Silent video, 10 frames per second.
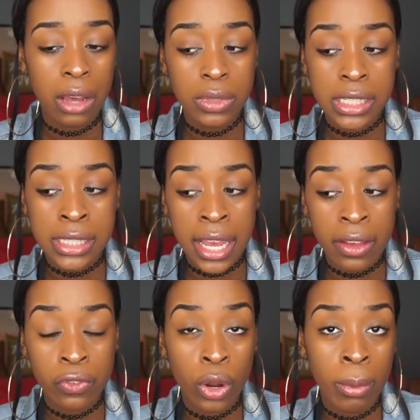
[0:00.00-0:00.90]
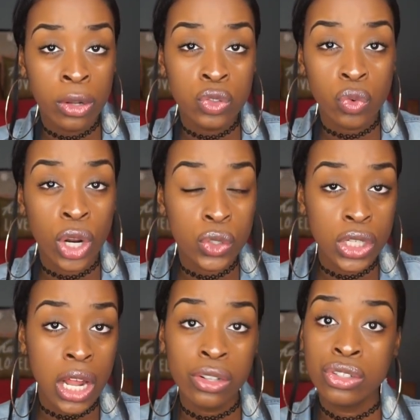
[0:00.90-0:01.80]
would say four bundles for
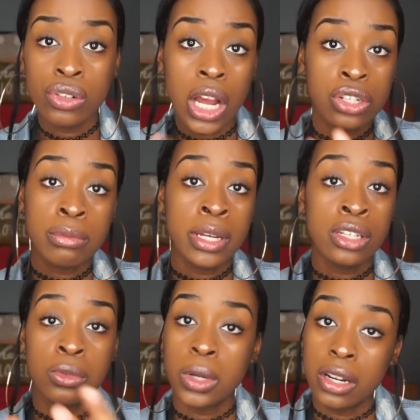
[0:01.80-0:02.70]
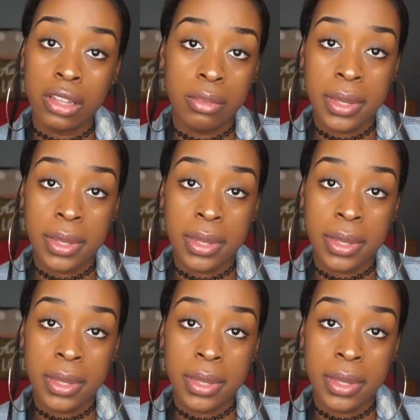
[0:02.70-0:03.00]
$100, you got your money's worth,